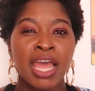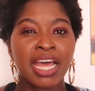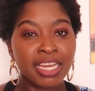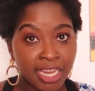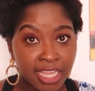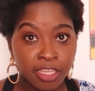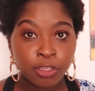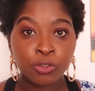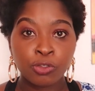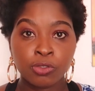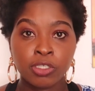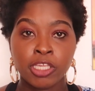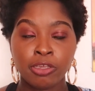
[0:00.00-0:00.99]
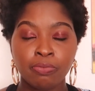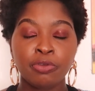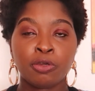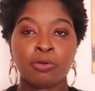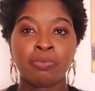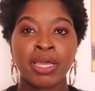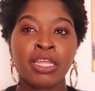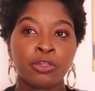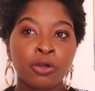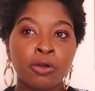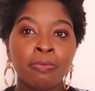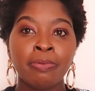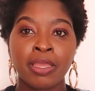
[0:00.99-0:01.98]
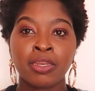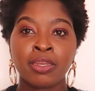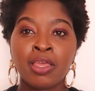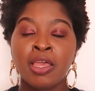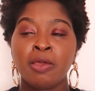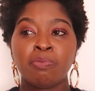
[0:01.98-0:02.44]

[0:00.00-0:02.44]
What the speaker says: I'd like you to keep your mind open,